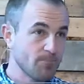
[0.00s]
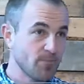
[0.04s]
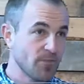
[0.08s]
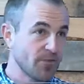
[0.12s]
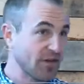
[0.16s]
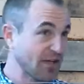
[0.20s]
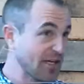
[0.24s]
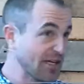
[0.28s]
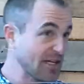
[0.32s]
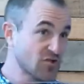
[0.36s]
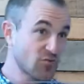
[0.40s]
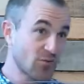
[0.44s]

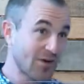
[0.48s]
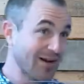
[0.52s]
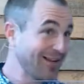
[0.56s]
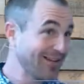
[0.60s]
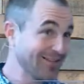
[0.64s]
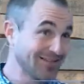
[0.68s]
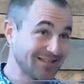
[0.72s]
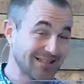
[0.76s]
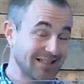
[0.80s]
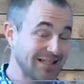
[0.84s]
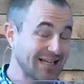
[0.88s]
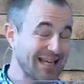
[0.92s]
that Israel
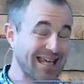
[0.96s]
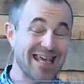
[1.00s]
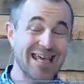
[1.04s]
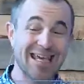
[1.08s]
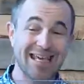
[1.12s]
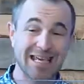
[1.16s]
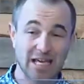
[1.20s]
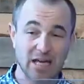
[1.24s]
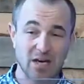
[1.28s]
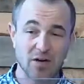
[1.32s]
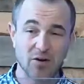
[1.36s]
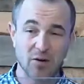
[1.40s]
didn't
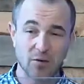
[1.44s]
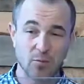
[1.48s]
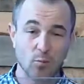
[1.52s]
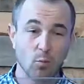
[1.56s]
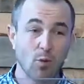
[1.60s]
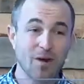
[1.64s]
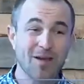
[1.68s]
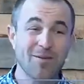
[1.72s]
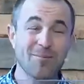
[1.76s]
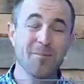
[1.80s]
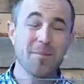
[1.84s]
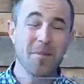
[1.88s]
hear, and
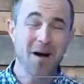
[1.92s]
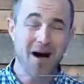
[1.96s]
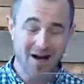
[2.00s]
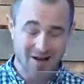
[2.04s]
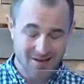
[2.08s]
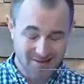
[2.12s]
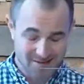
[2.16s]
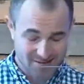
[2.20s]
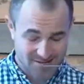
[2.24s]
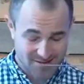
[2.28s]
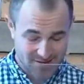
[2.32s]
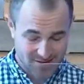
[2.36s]
we
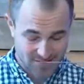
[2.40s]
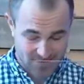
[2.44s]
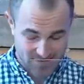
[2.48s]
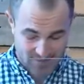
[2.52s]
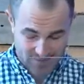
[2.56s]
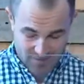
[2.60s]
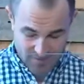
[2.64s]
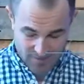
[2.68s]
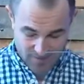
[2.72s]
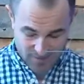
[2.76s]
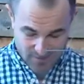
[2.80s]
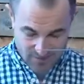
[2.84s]
must.
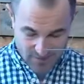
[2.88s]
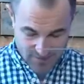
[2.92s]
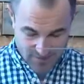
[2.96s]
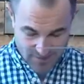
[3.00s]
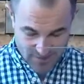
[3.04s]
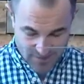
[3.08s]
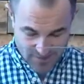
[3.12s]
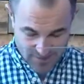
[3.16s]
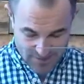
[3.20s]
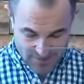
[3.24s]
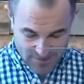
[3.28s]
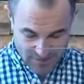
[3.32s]

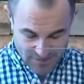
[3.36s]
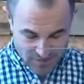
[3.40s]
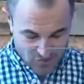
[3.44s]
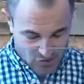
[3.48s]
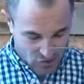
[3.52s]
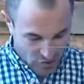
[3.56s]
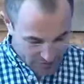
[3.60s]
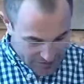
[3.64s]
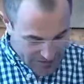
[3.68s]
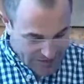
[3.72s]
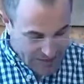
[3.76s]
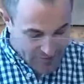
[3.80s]

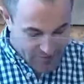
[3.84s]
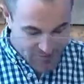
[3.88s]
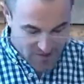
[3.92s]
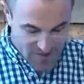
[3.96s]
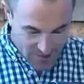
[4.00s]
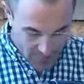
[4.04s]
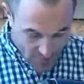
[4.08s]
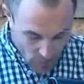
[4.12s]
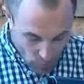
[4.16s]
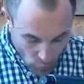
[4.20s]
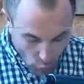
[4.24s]
God gives them a